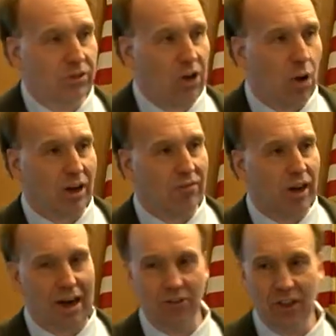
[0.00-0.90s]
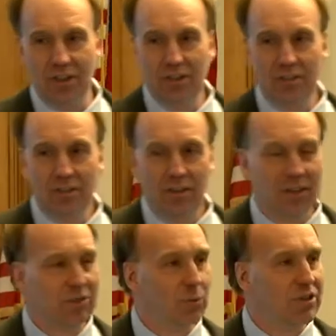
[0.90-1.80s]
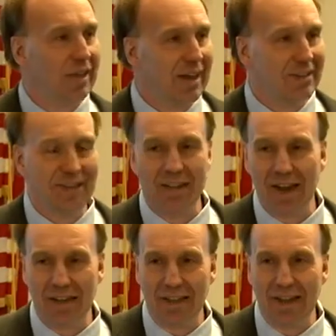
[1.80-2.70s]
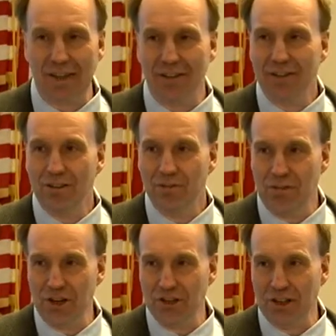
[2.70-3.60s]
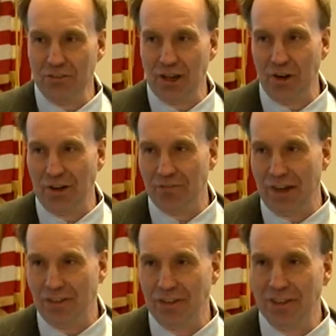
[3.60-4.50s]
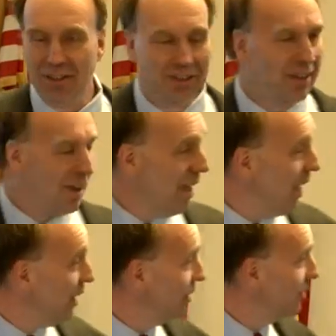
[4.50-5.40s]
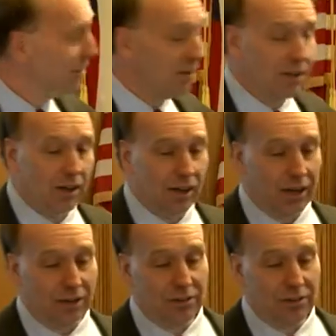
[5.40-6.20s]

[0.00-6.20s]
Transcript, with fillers: going viral. It was the eighteen ninety-eight version of going viral. And uh,